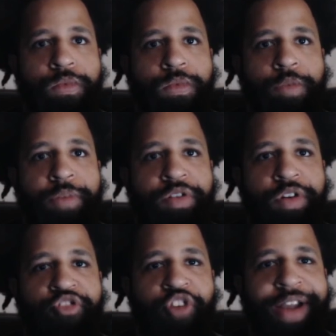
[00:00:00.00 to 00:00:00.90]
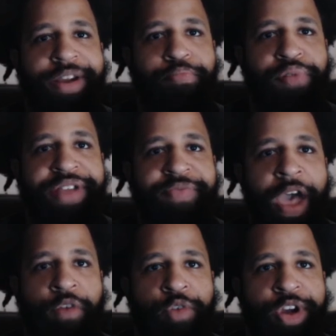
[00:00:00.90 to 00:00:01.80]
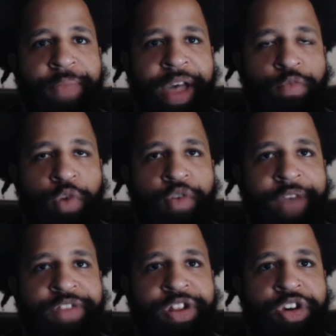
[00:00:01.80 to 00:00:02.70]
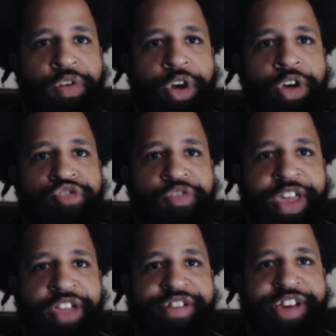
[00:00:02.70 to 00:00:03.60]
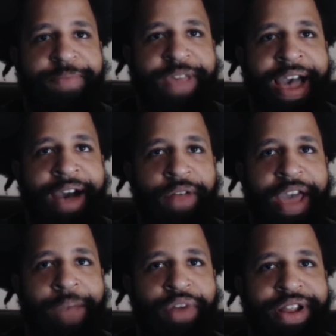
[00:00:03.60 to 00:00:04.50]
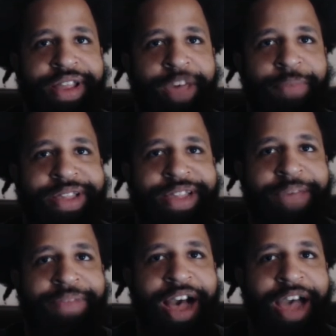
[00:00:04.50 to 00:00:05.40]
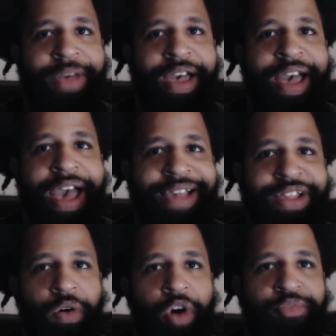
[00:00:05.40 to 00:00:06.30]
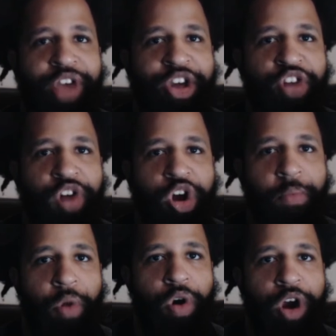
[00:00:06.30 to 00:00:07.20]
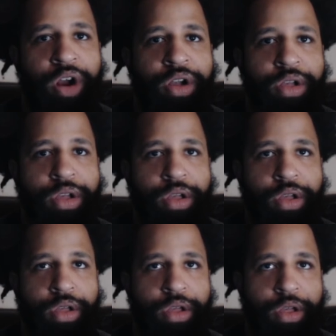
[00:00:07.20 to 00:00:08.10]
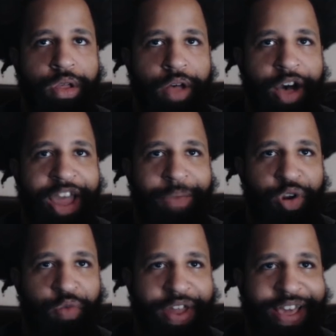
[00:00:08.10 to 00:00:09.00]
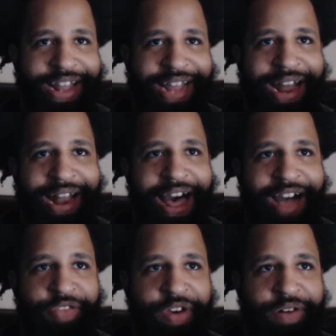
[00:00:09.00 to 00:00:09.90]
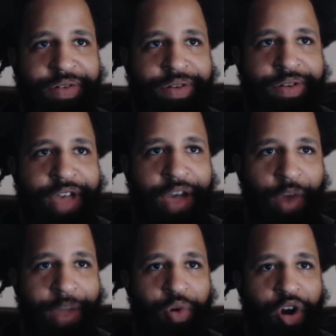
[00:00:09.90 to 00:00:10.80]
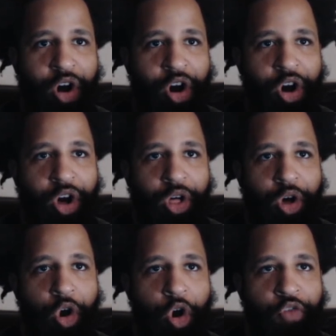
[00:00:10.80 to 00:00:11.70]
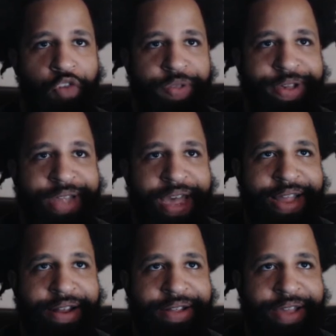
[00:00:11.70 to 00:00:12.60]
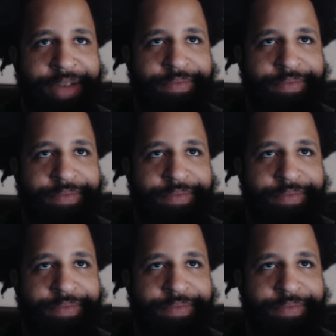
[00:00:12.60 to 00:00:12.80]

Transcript: Bontorin trying to break that grip. That's what you have to do. You have to get your hips out and break the hip at the same time. Has the arm trying to go for a Kimura. Unable to really get that lock, though. And Ray Borg all over this takedown attempt.